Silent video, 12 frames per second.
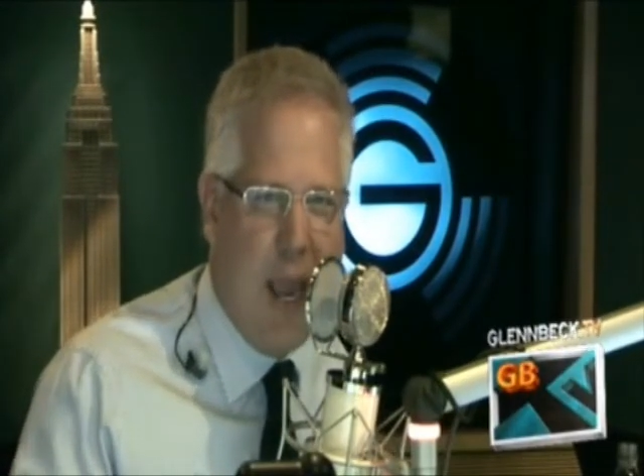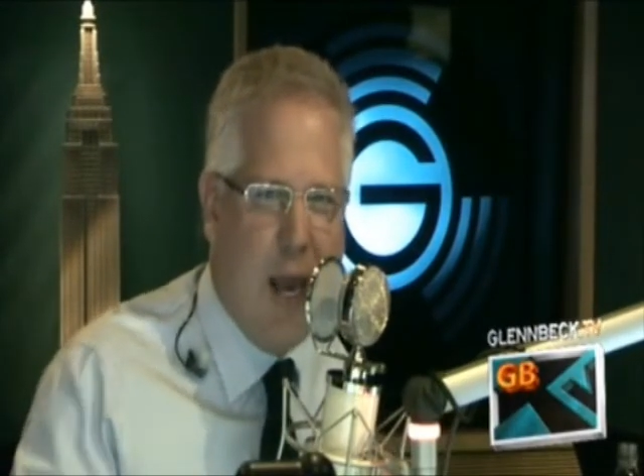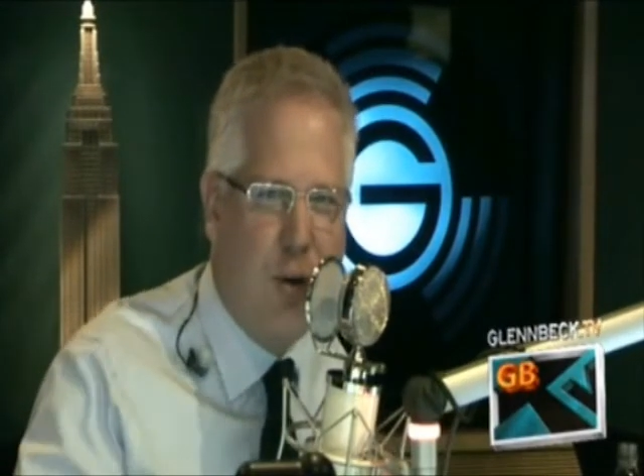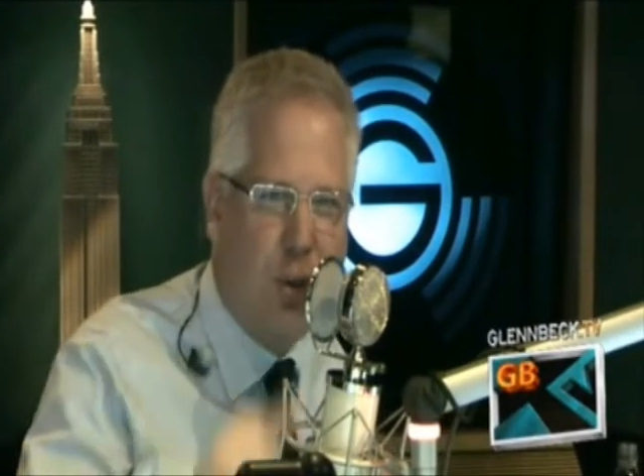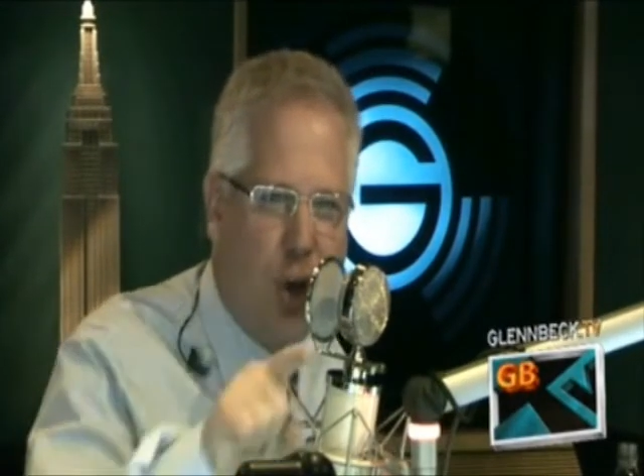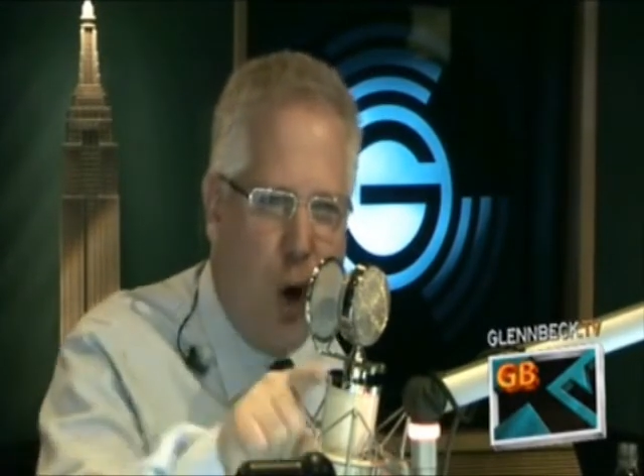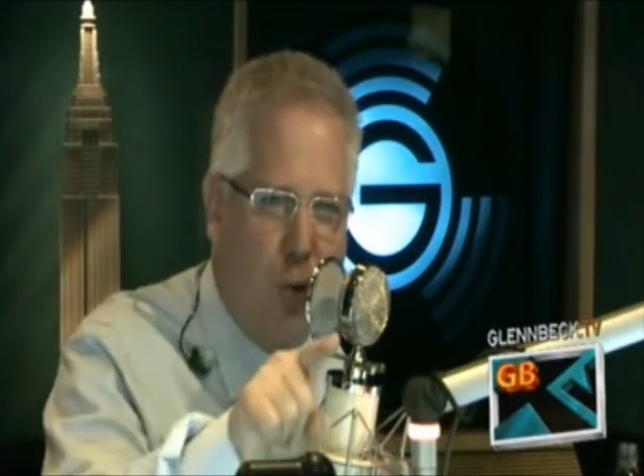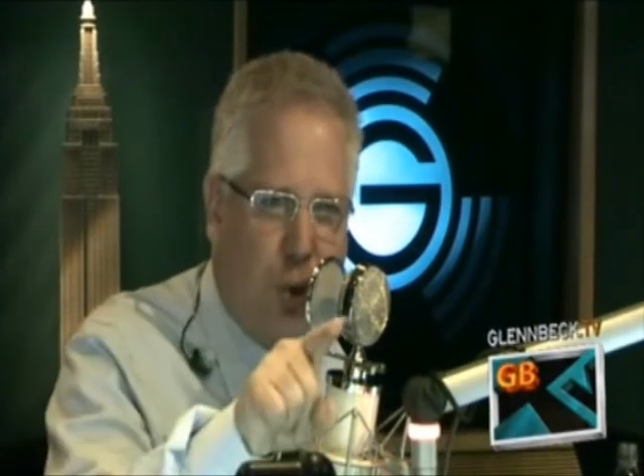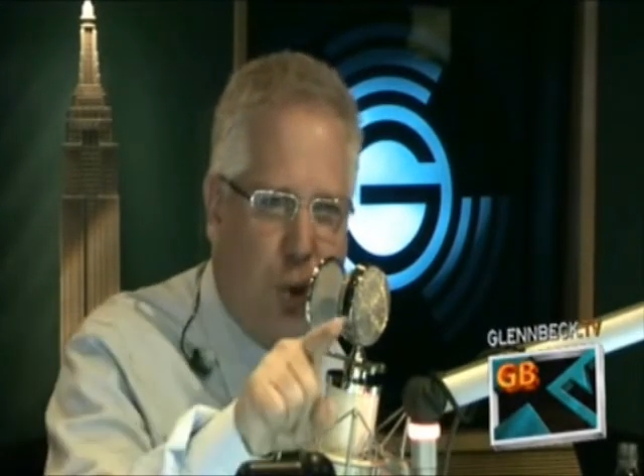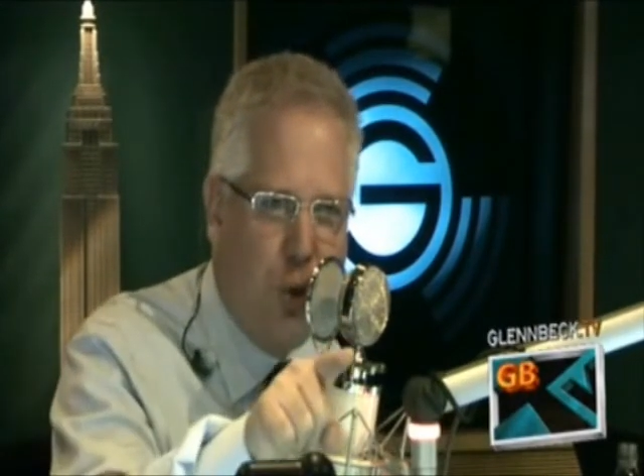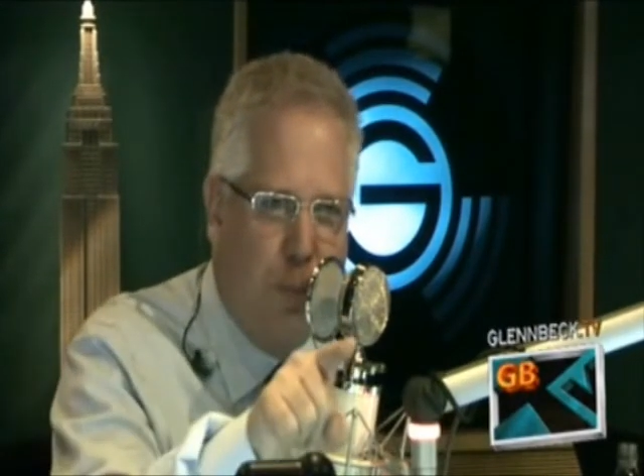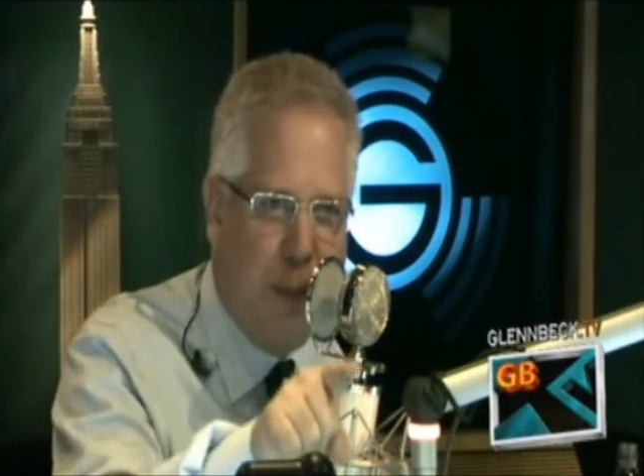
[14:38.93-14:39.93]
And
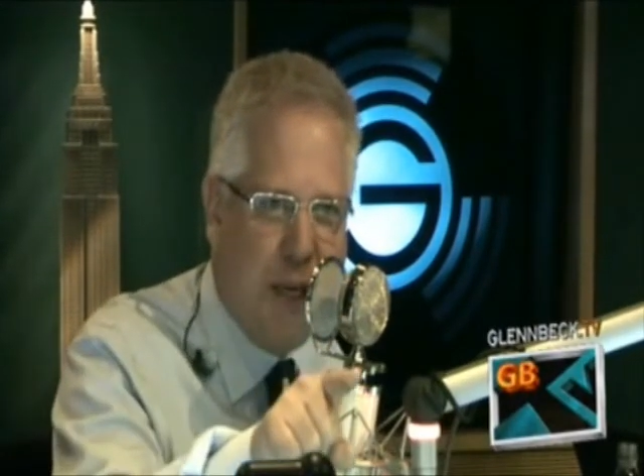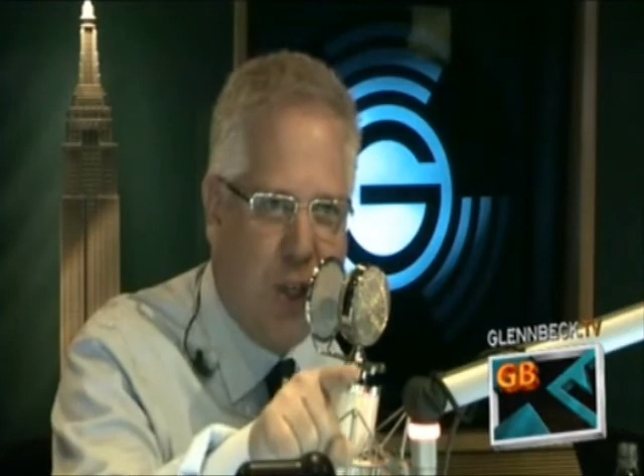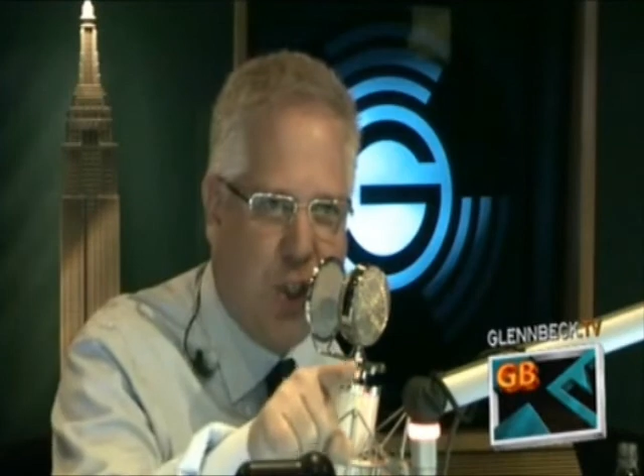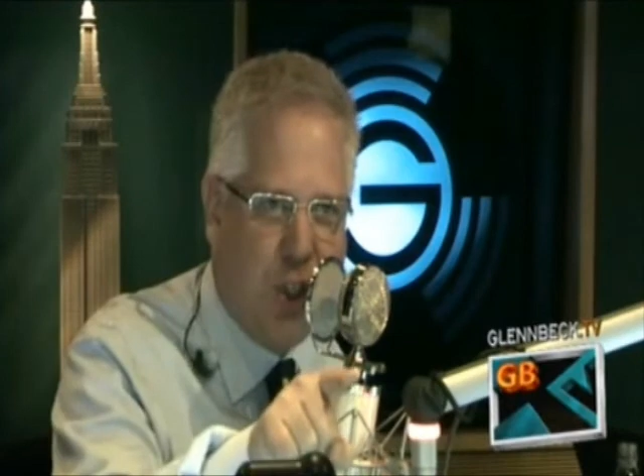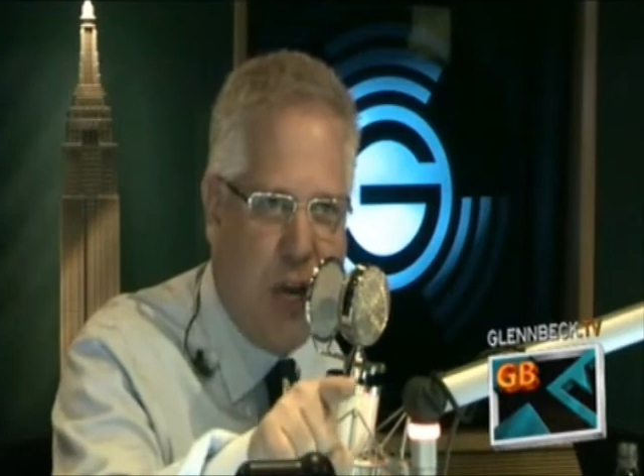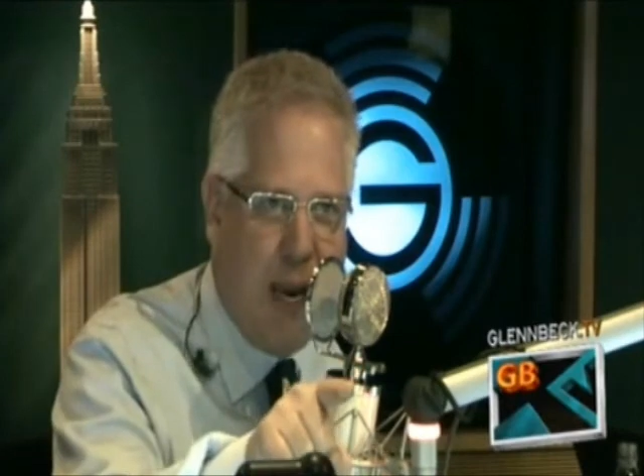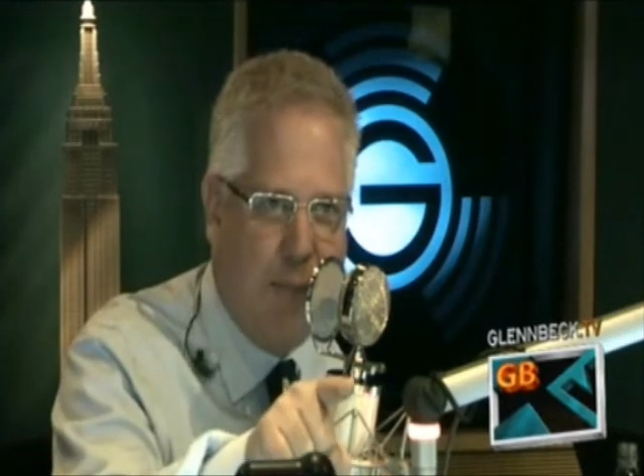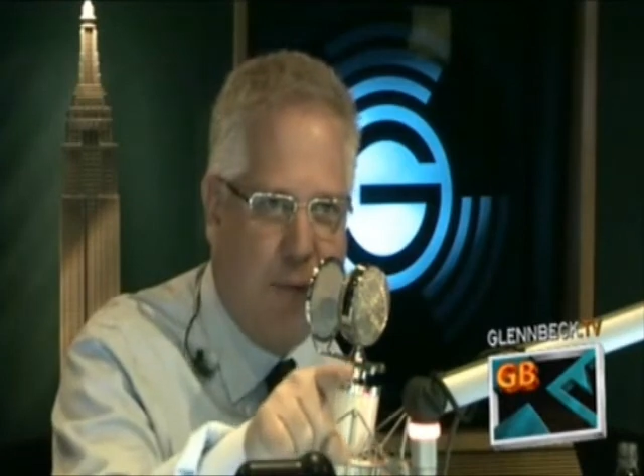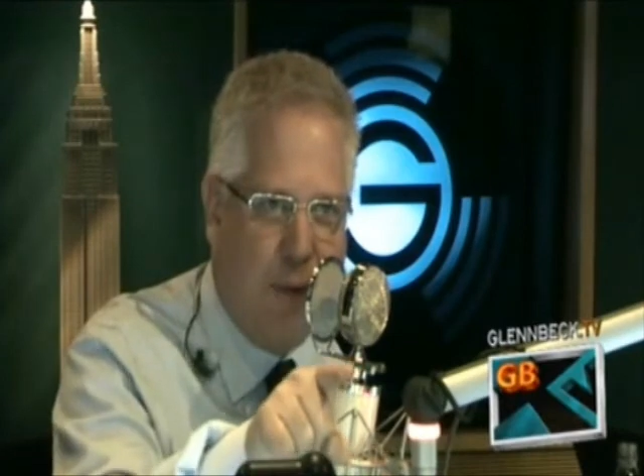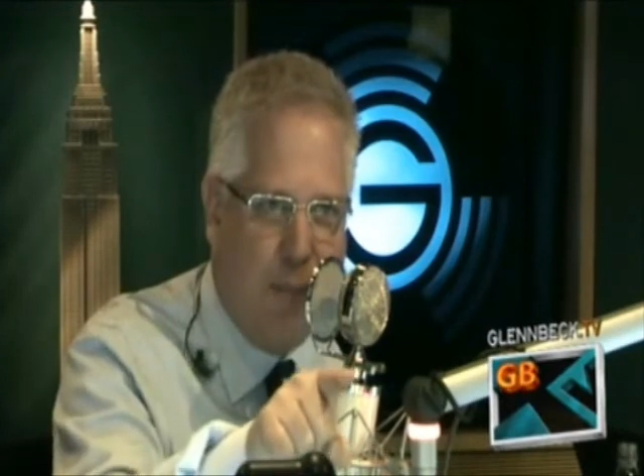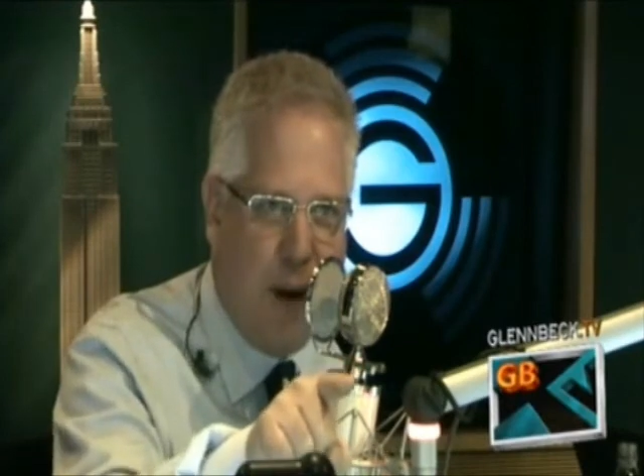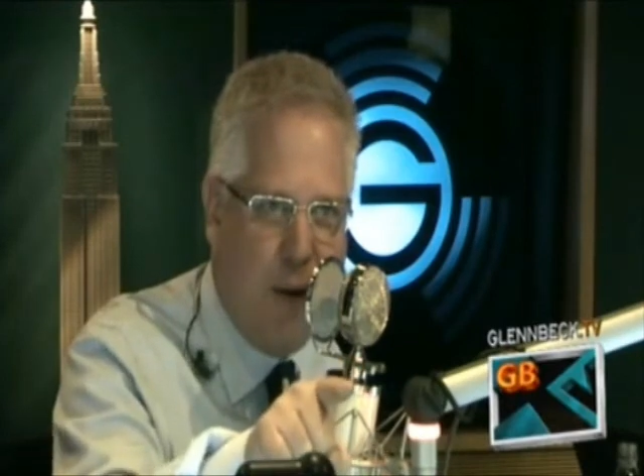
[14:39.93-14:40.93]
don't you be
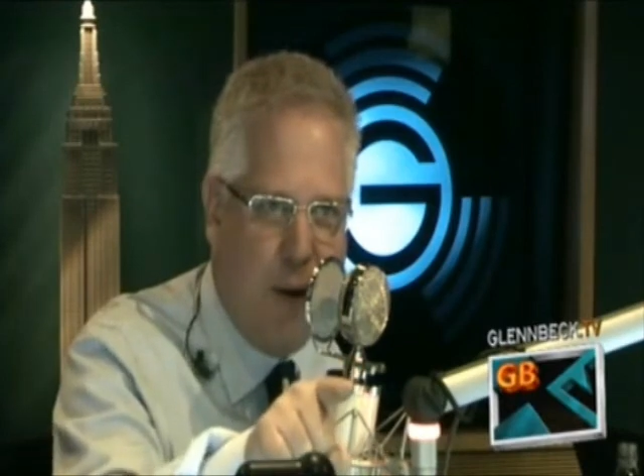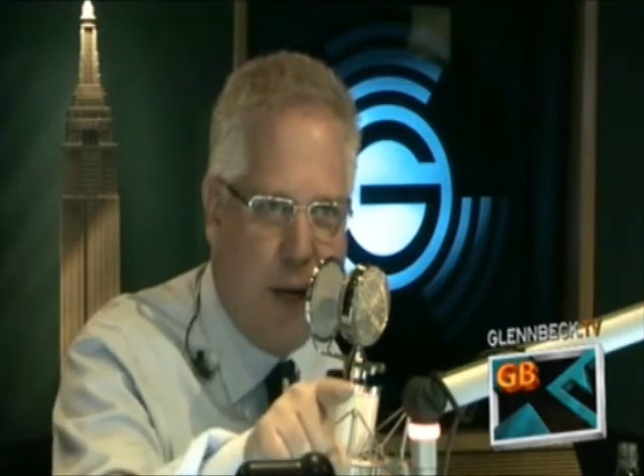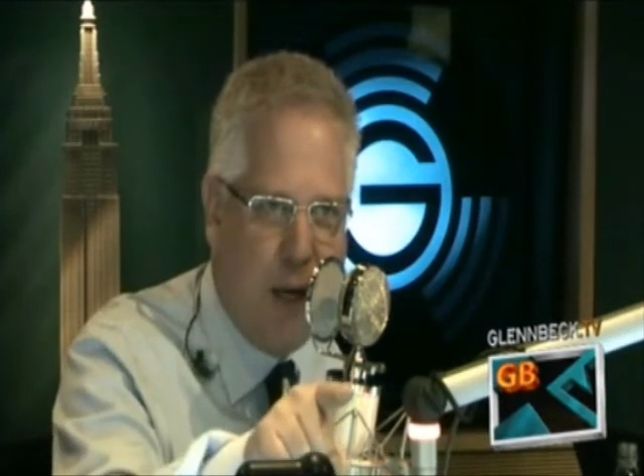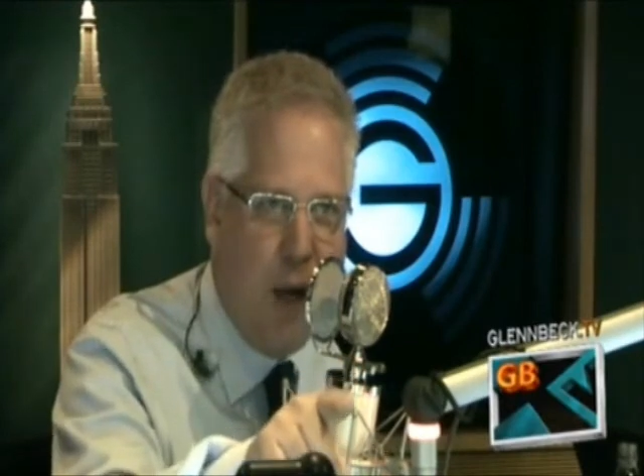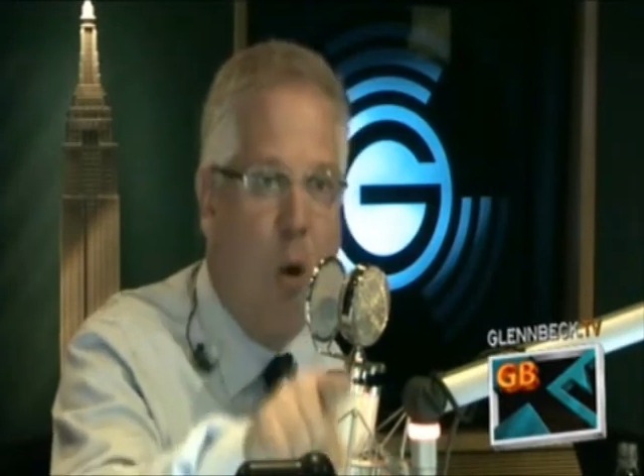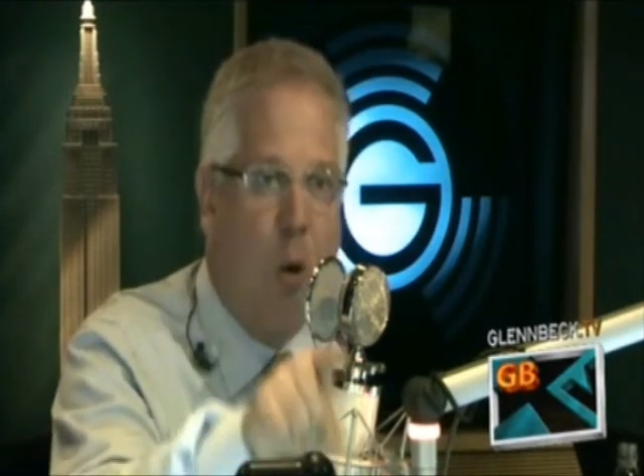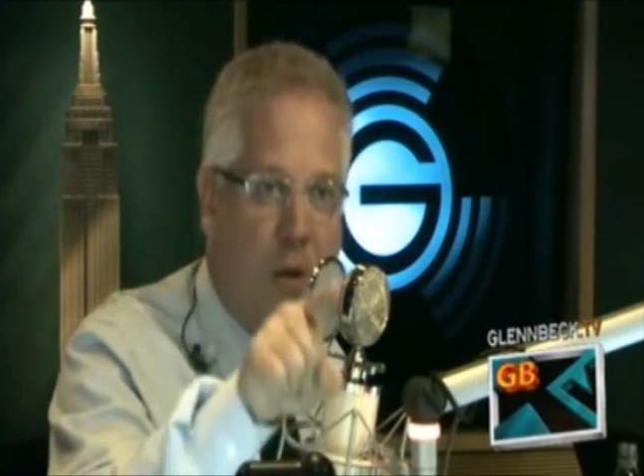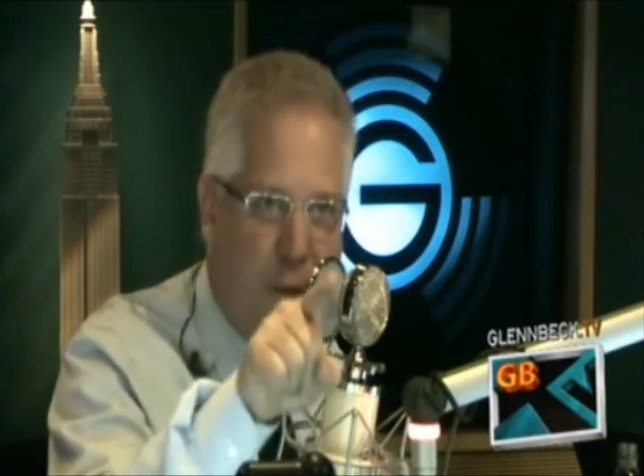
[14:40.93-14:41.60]
ashamed of America